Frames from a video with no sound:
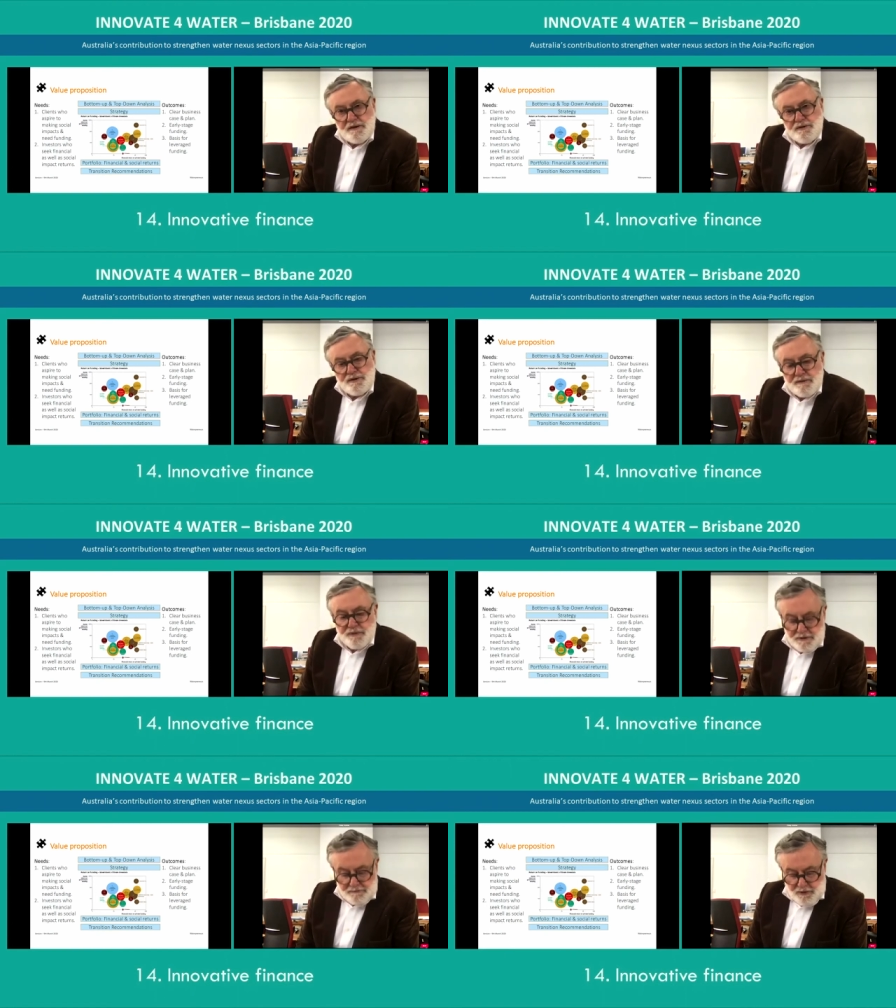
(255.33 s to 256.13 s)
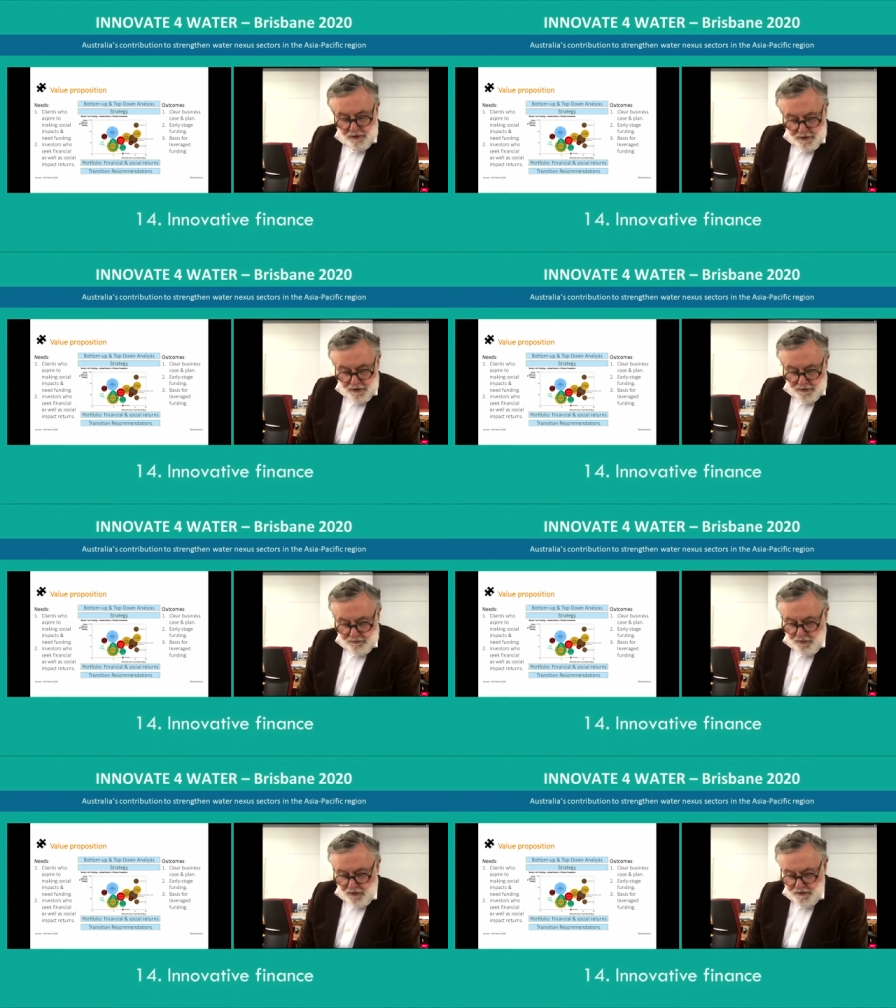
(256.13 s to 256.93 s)
You simply need to
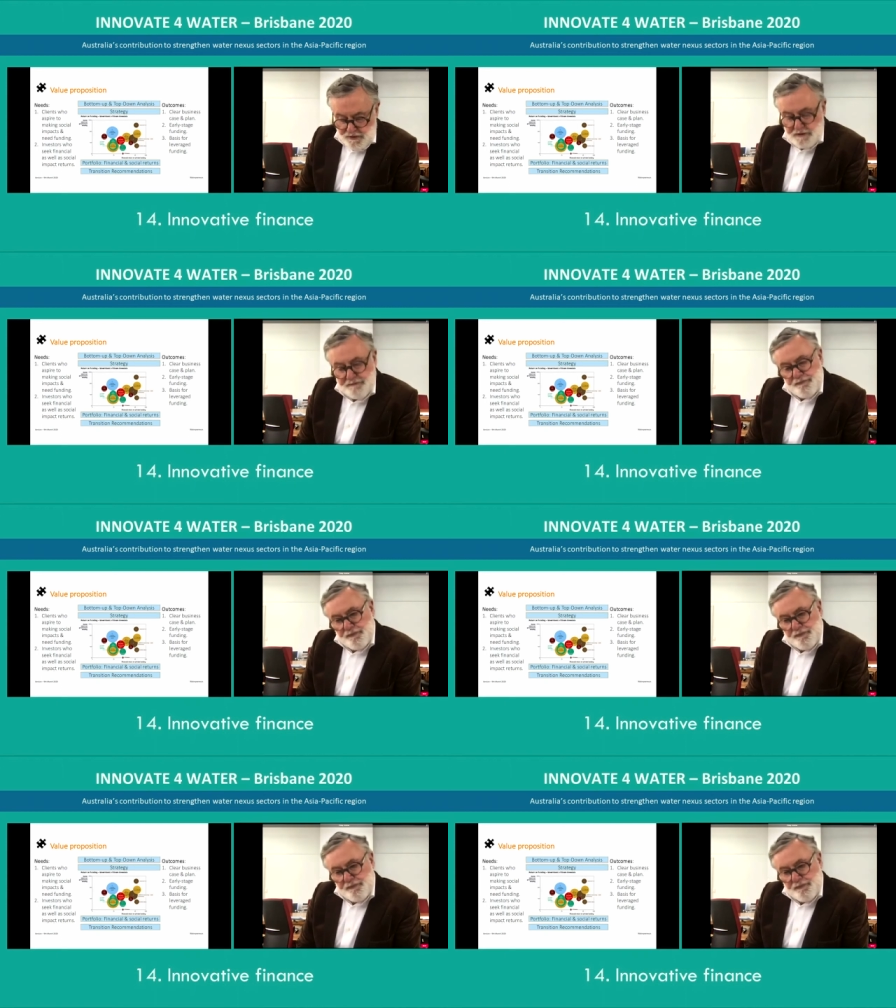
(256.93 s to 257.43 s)
focus